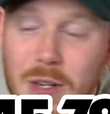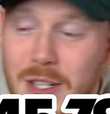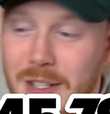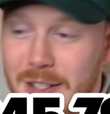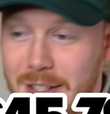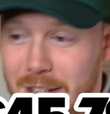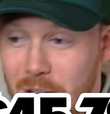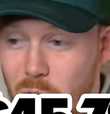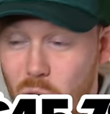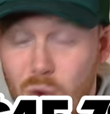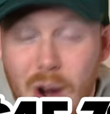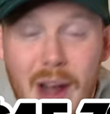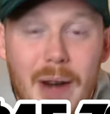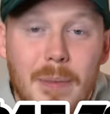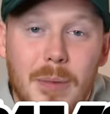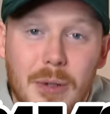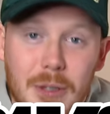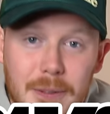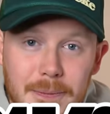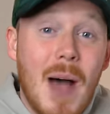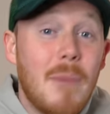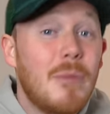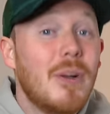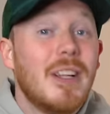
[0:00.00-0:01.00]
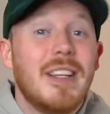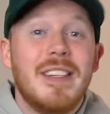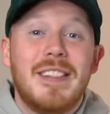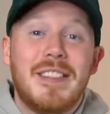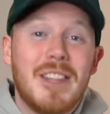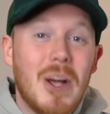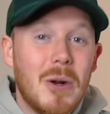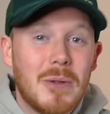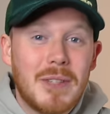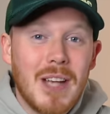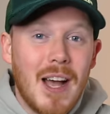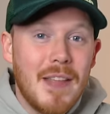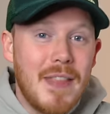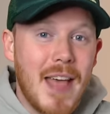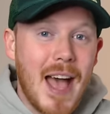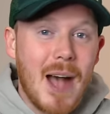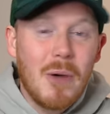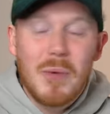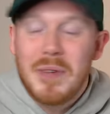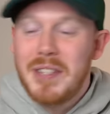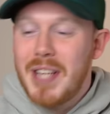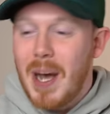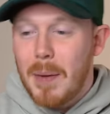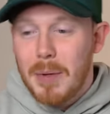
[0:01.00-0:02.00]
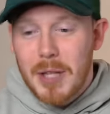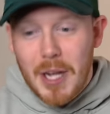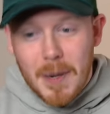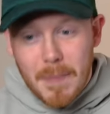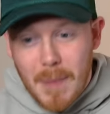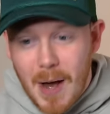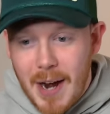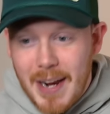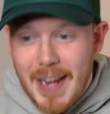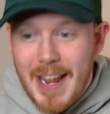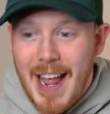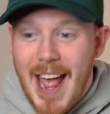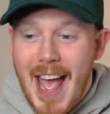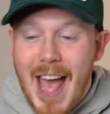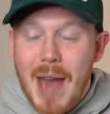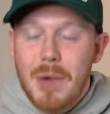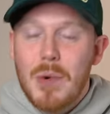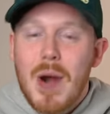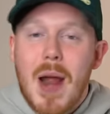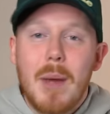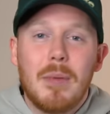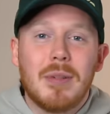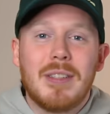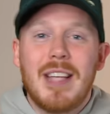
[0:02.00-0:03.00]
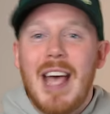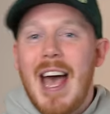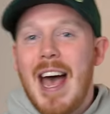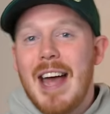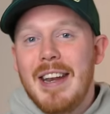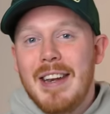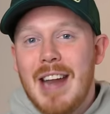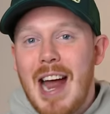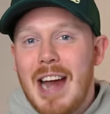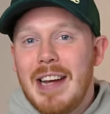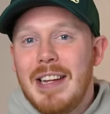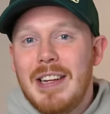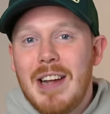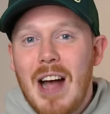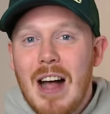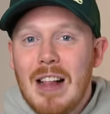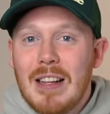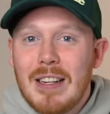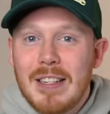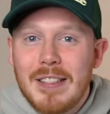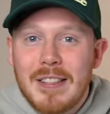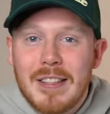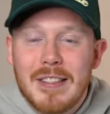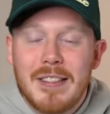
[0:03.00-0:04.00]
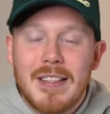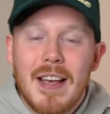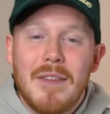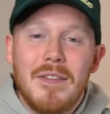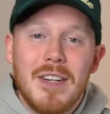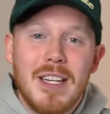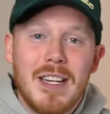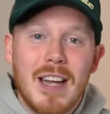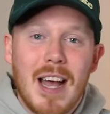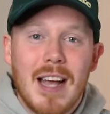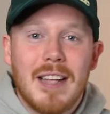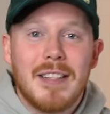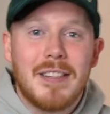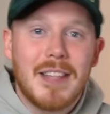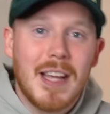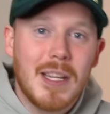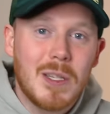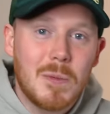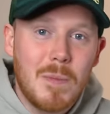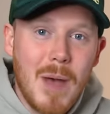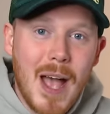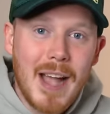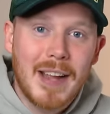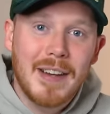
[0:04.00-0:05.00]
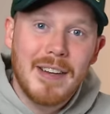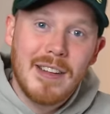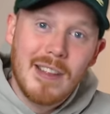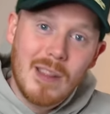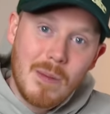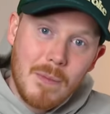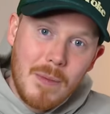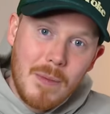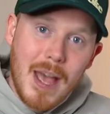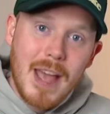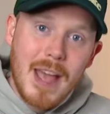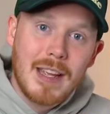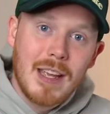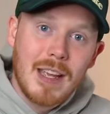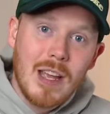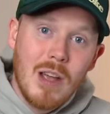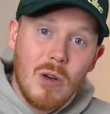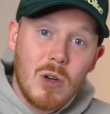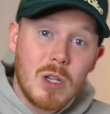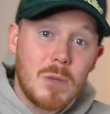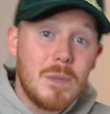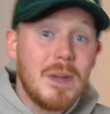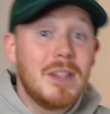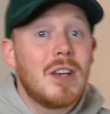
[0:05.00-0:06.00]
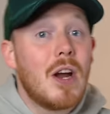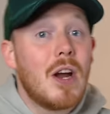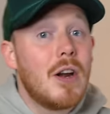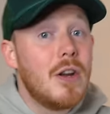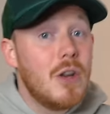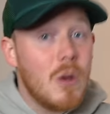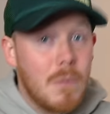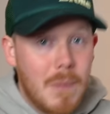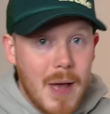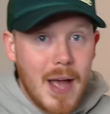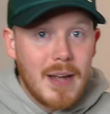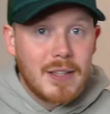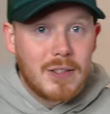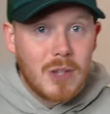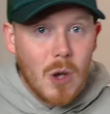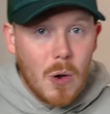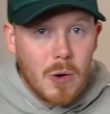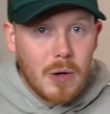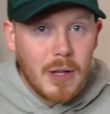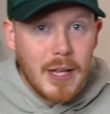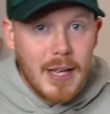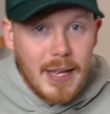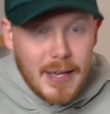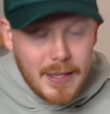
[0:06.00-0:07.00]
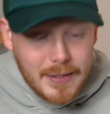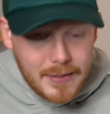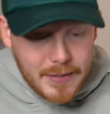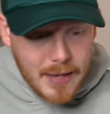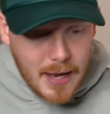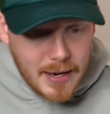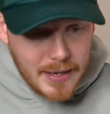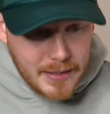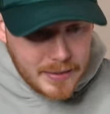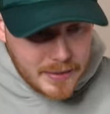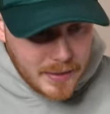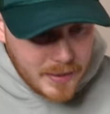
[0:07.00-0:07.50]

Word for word: which is incredible. I'm really stoked on that. We doubled our money and we're able to add $90.79 back into the bank, which means our new bank total is, I need